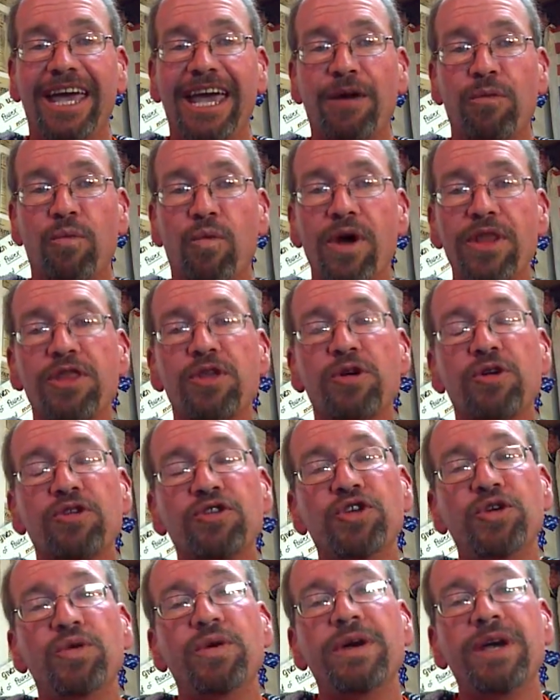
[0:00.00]
And what they're
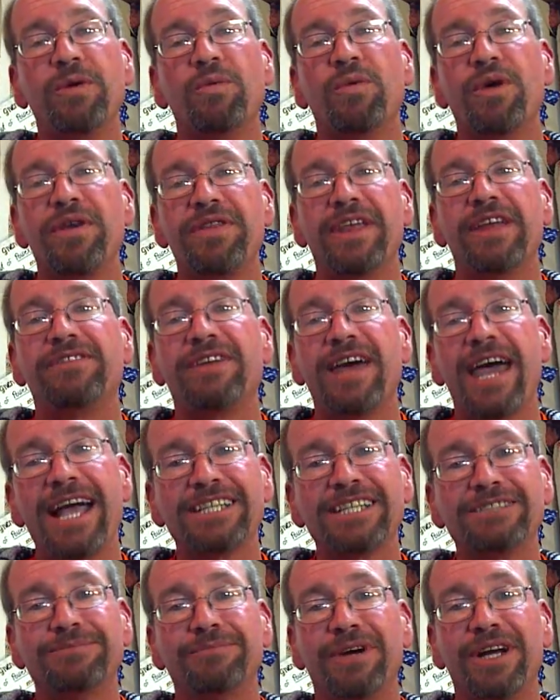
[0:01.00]
doing with the
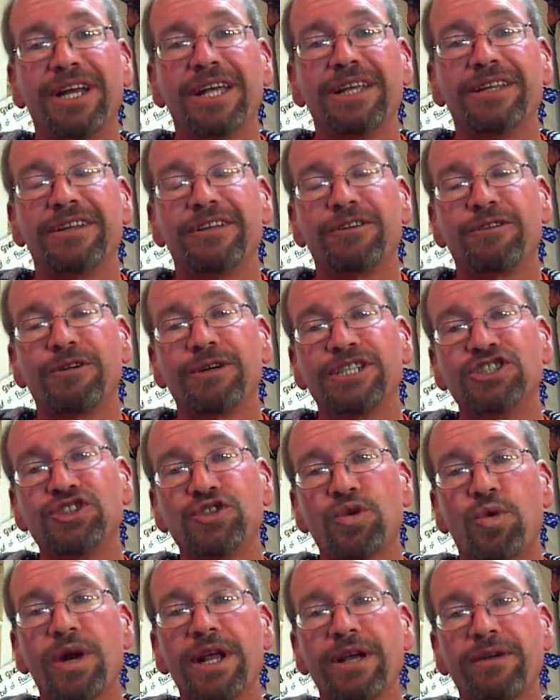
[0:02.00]
tax money that they're
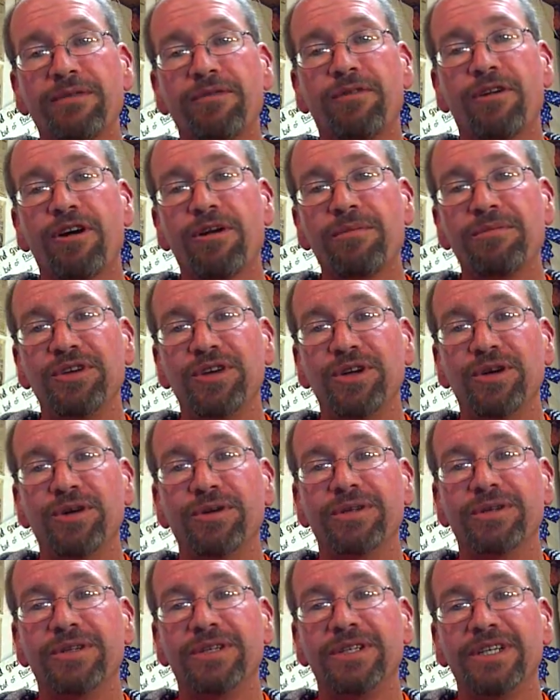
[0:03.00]
extorting from
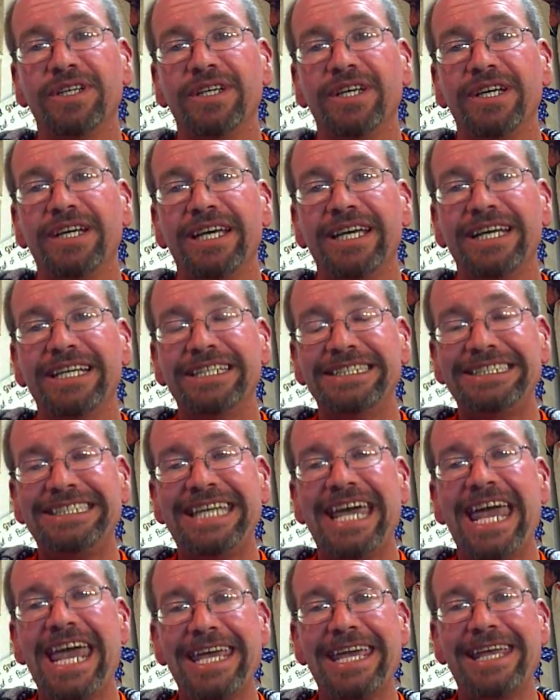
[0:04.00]
you is
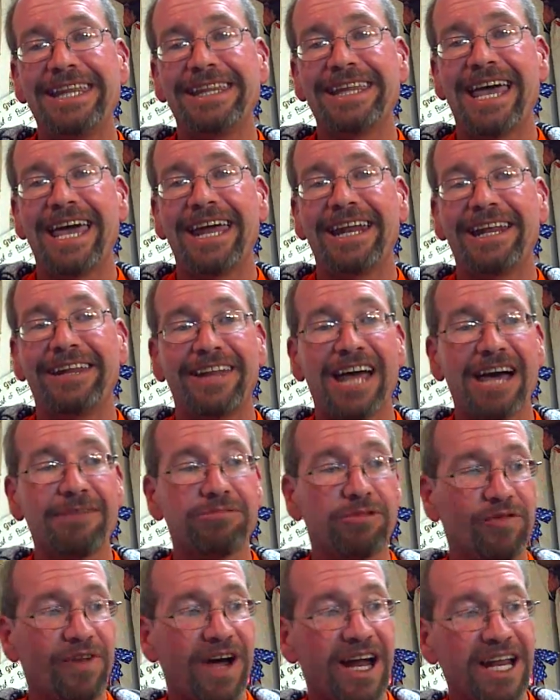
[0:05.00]
taking that and
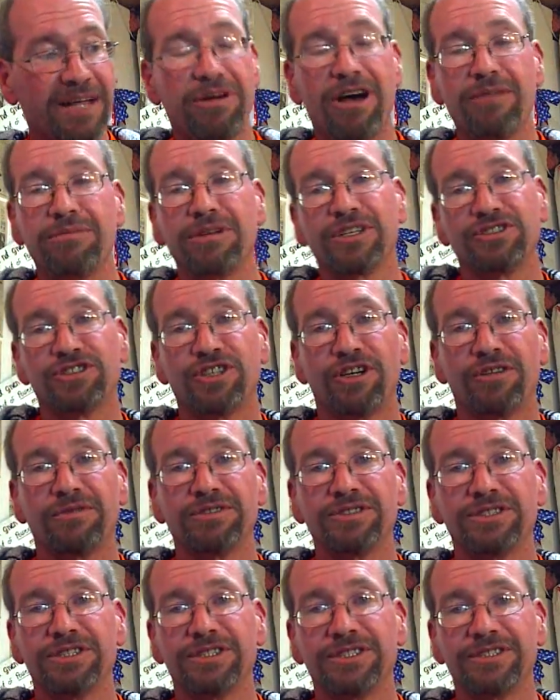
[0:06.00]
not providing public
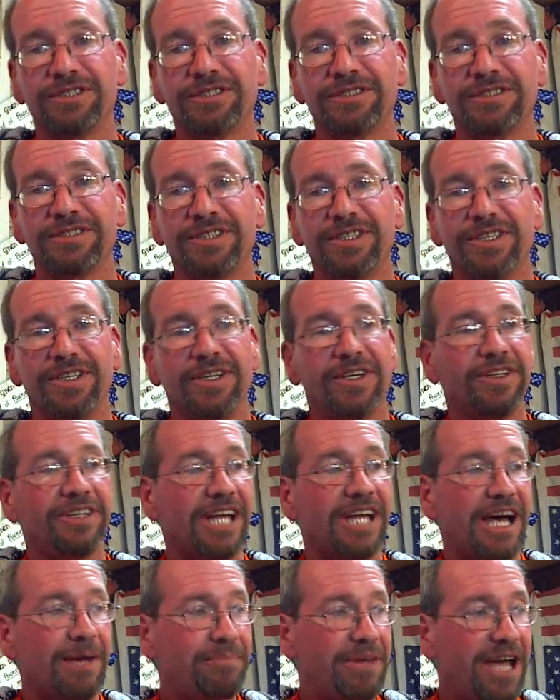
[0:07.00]
services,
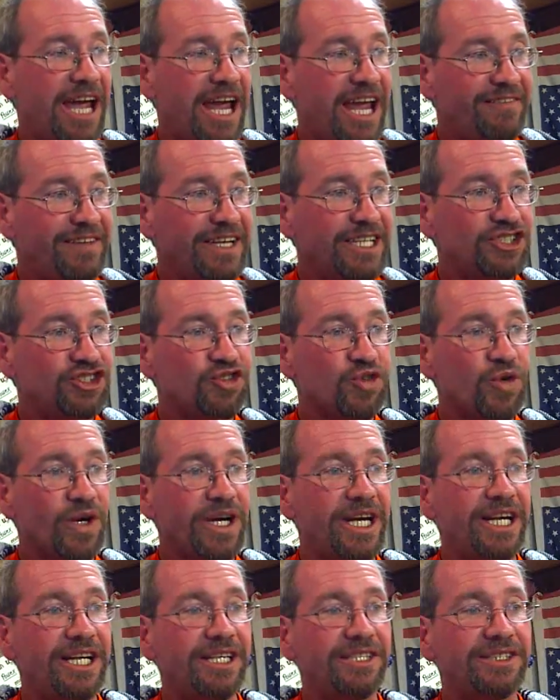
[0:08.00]
not paving
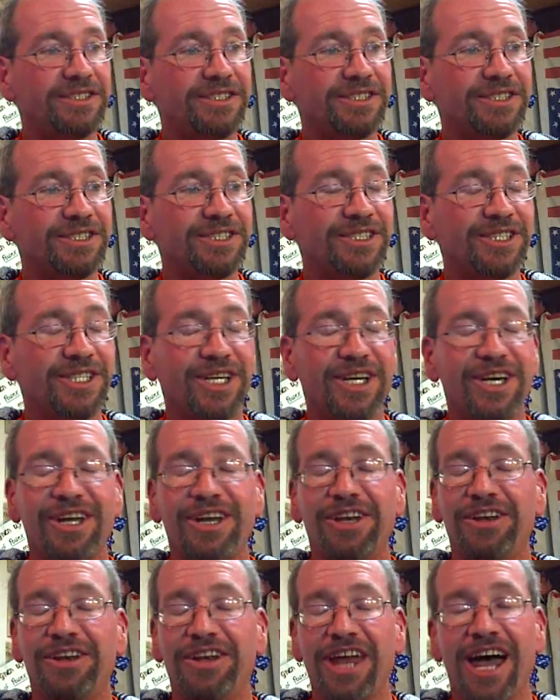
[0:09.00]
streets,
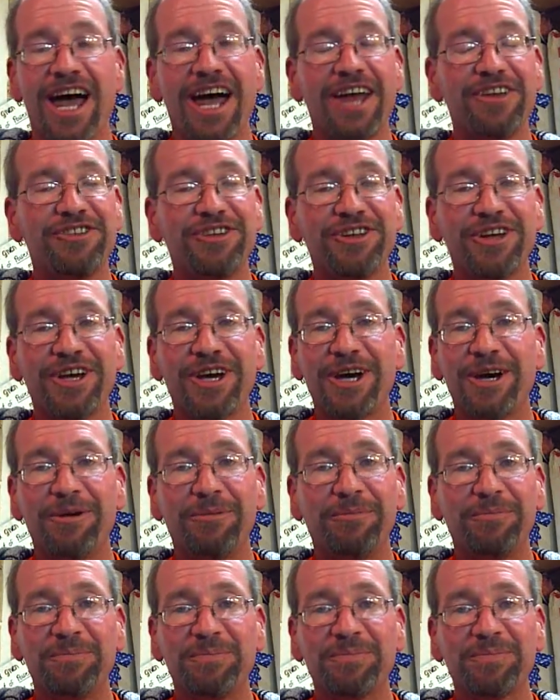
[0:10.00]
not
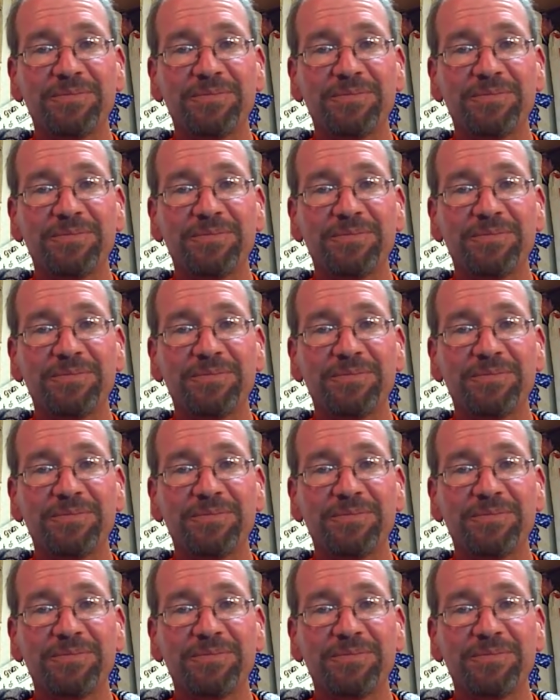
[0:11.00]
um,